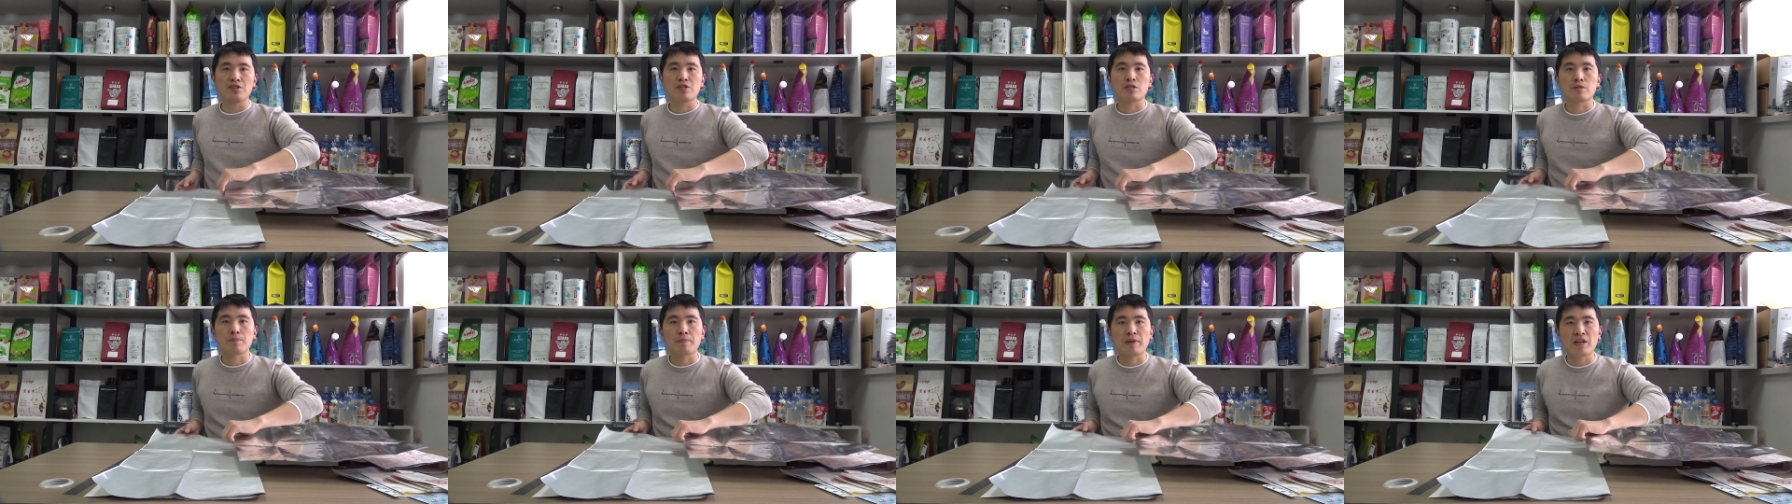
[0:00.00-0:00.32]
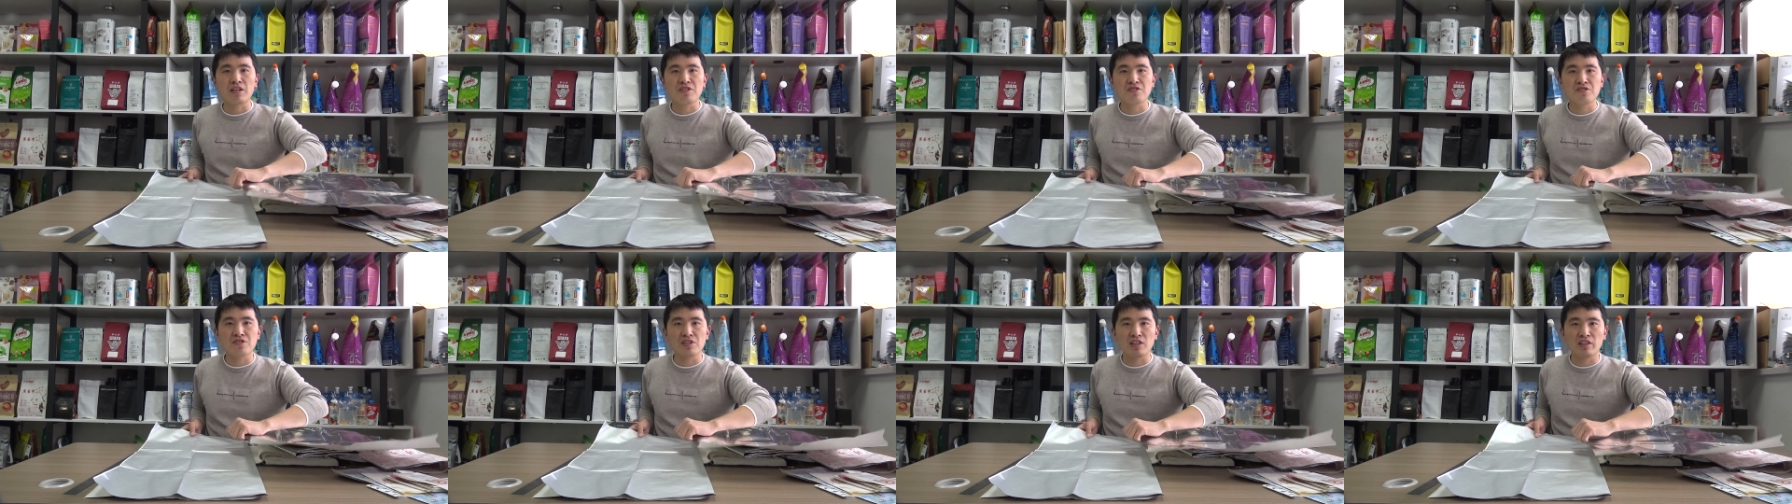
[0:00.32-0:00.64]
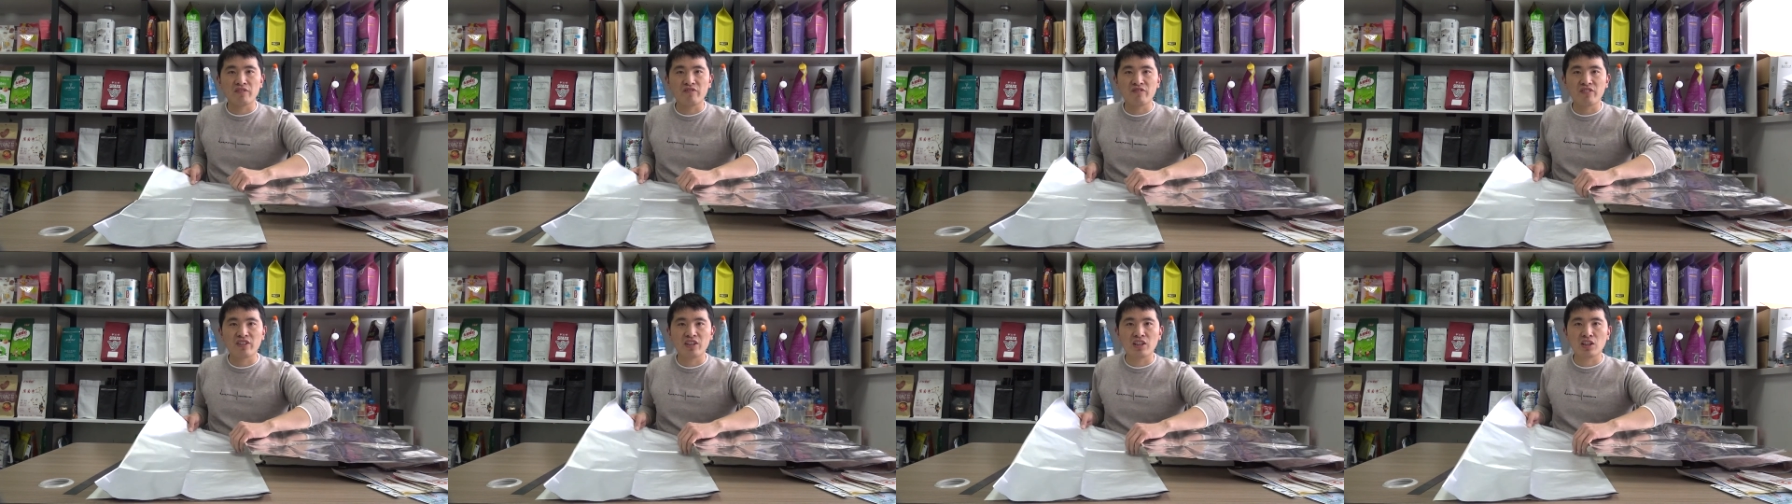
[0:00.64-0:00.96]

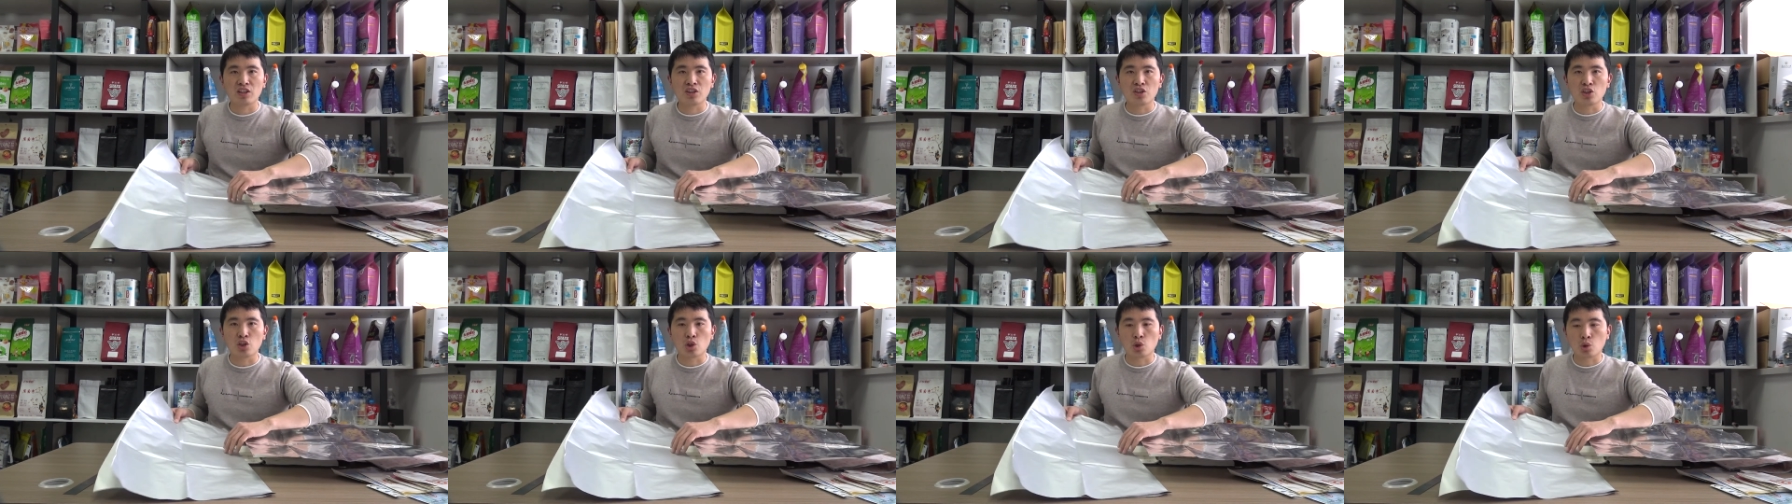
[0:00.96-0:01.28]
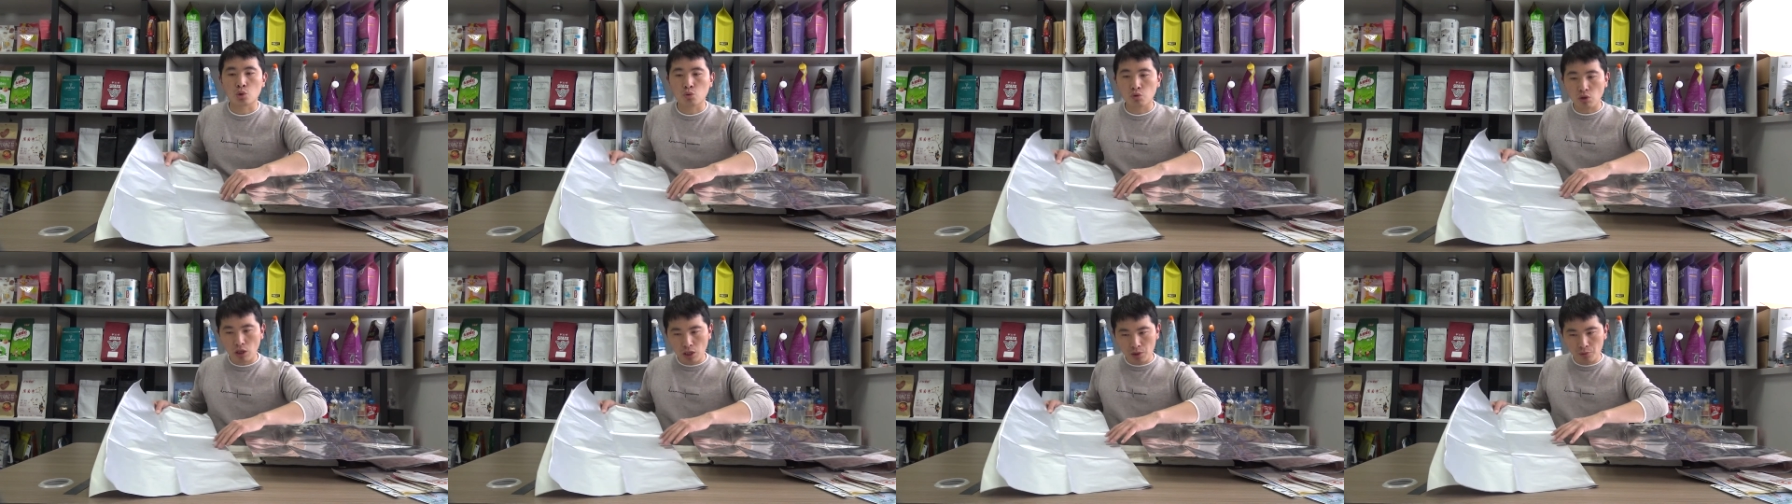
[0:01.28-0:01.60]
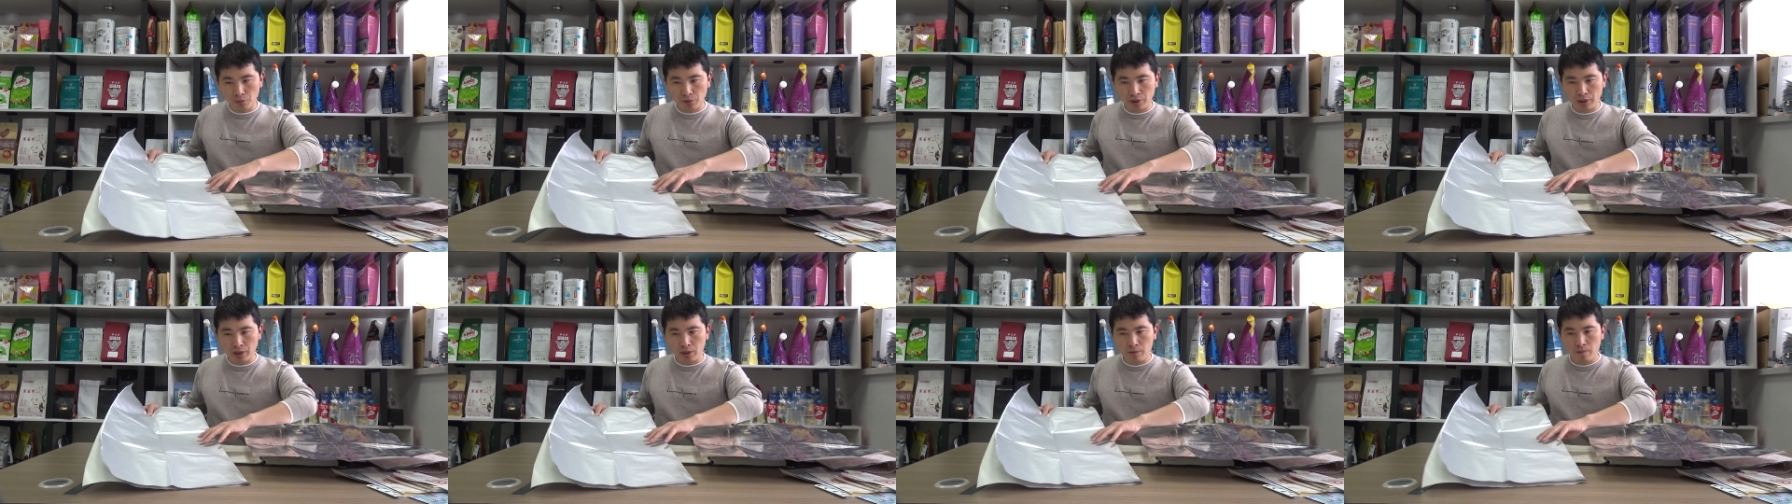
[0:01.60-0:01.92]
specific
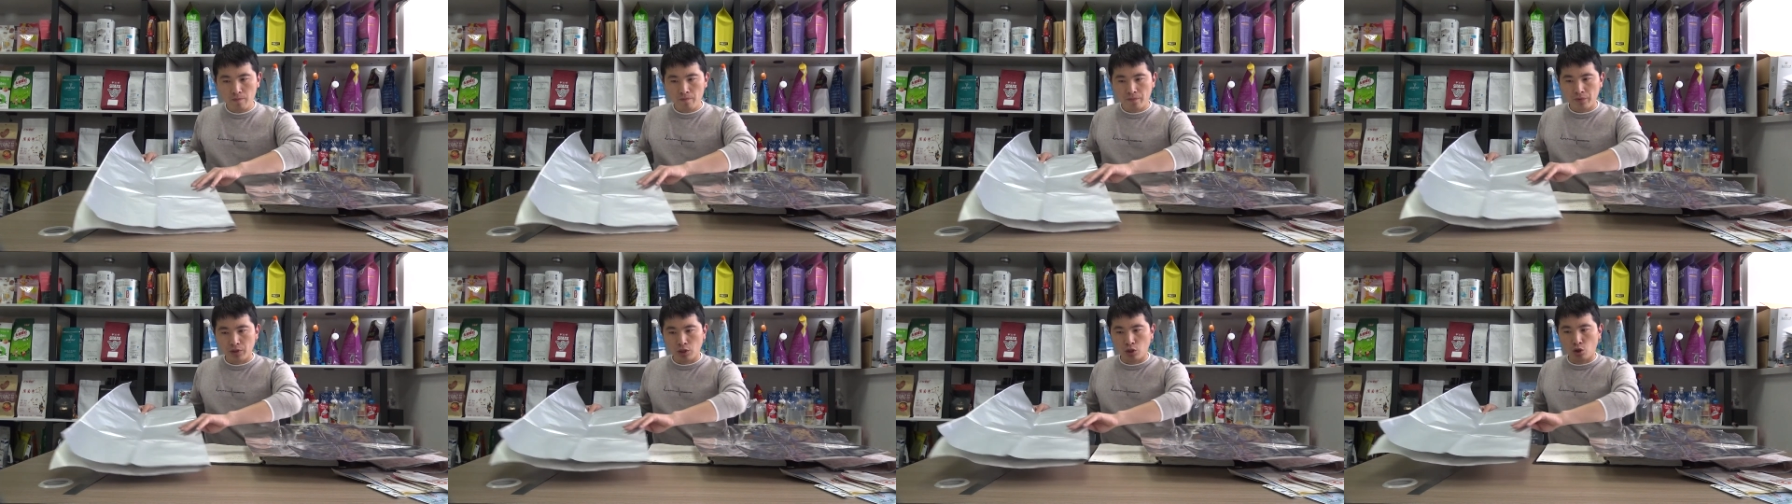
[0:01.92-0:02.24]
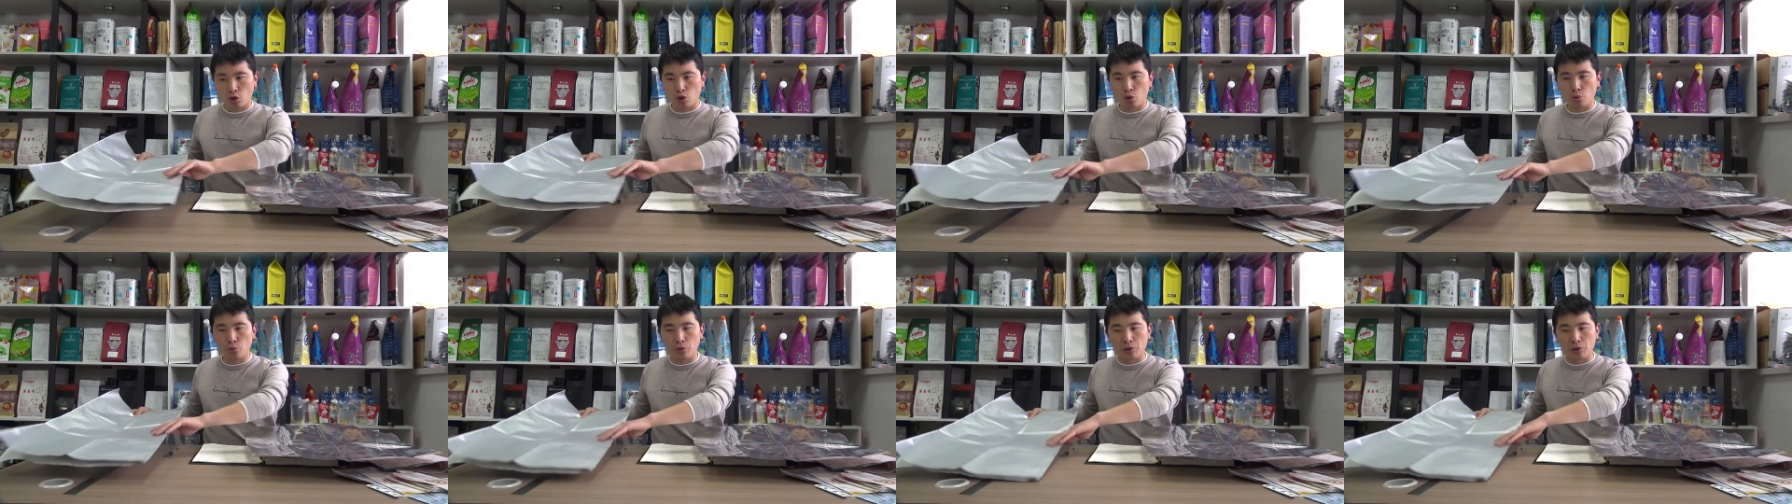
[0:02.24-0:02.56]
inquiry or